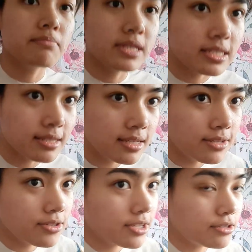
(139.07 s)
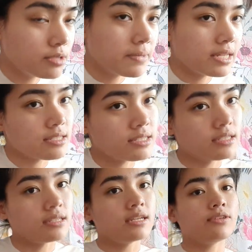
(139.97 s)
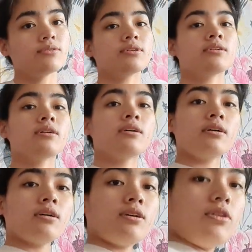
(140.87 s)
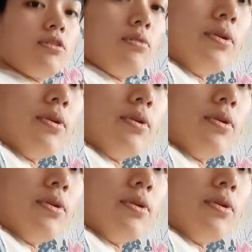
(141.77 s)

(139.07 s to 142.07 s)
muslin you can use pencil and you don't